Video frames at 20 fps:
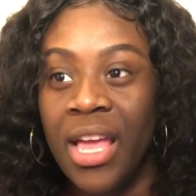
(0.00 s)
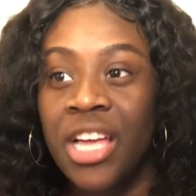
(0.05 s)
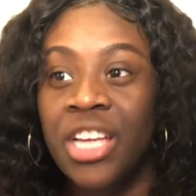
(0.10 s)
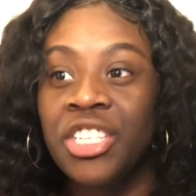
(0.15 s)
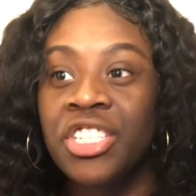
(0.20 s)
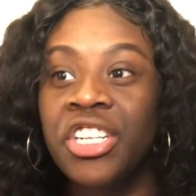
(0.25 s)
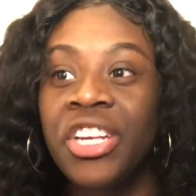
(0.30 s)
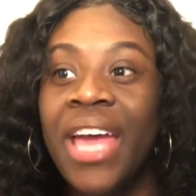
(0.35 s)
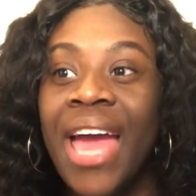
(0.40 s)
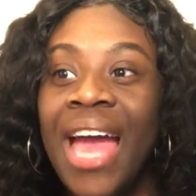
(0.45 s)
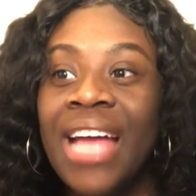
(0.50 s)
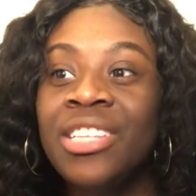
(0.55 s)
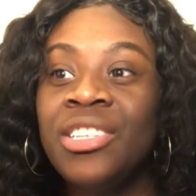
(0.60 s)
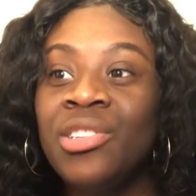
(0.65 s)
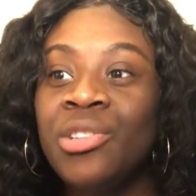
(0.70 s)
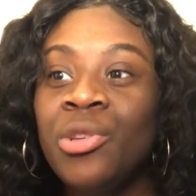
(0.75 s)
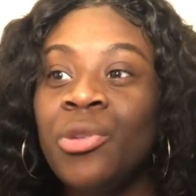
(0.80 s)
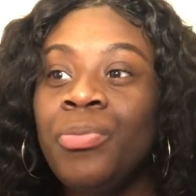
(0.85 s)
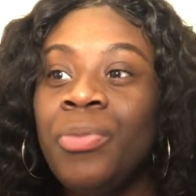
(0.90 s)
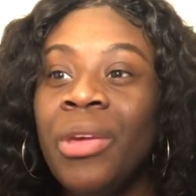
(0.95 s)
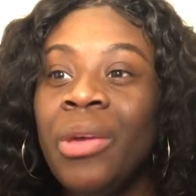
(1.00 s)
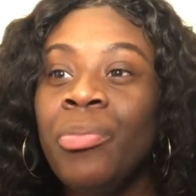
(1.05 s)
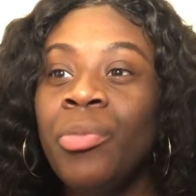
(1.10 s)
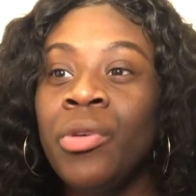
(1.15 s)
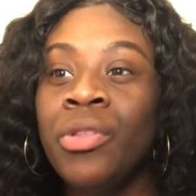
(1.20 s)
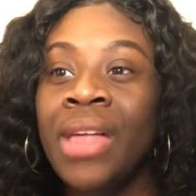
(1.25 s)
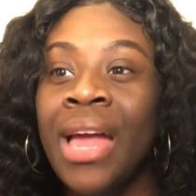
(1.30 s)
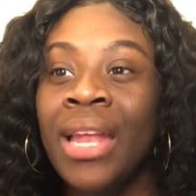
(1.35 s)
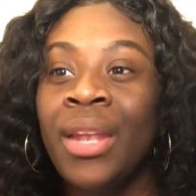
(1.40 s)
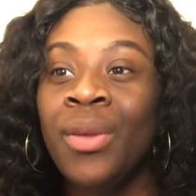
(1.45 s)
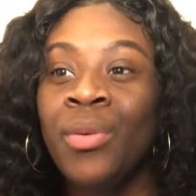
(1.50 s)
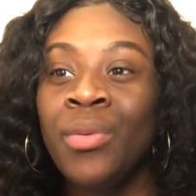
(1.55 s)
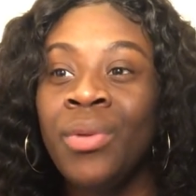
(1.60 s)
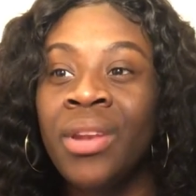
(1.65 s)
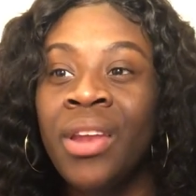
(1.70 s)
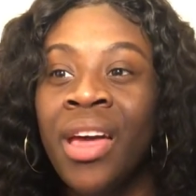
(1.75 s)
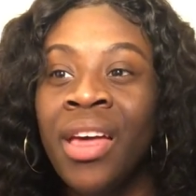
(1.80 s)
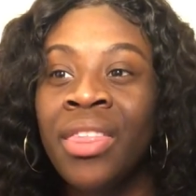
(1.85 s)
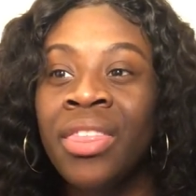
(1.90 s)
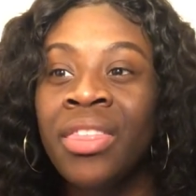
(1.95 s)
She had 2 people that knew
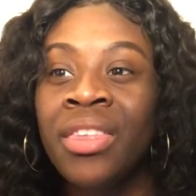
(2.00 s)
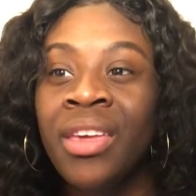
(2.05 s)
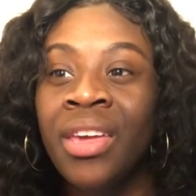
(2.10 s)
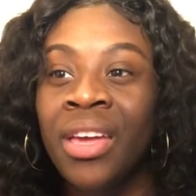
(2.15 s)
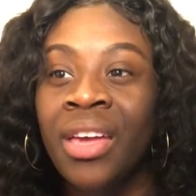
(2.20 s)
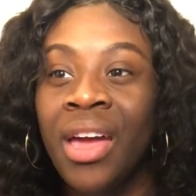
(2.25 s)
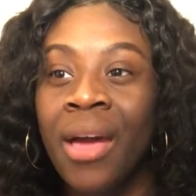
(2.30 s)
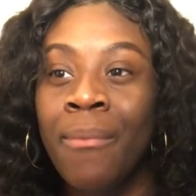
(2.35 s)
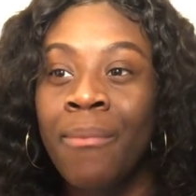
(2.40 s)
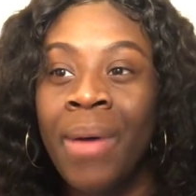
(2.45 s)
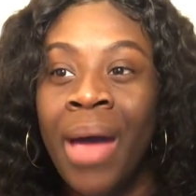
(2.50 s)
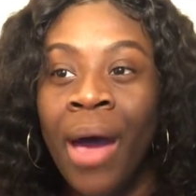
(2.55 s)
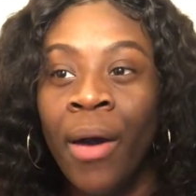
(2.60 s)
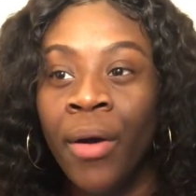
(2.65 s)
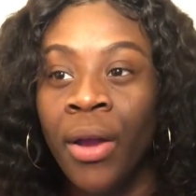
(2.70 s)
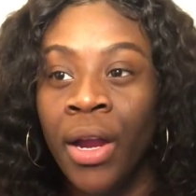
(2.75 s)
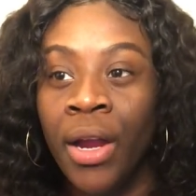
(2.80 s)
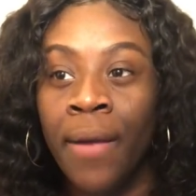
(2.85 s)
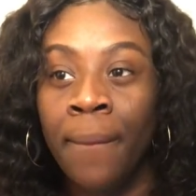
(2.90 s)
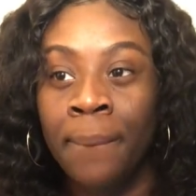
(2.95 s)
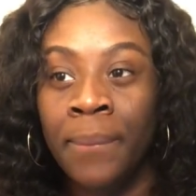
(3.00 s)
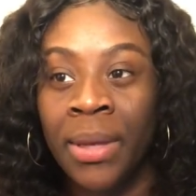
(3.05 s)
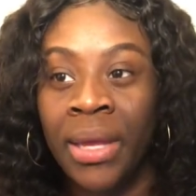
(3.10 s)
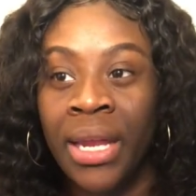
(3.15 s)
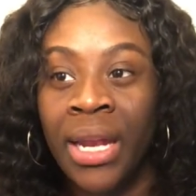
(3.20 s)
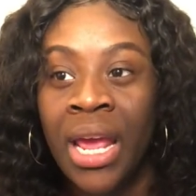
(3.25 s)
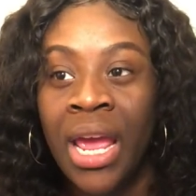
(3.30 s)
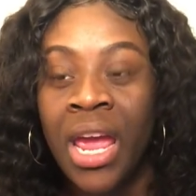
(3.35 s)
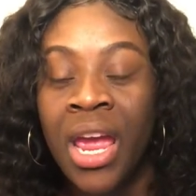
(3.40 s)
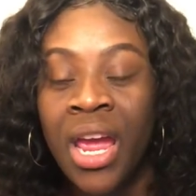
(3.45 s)
nothing about her but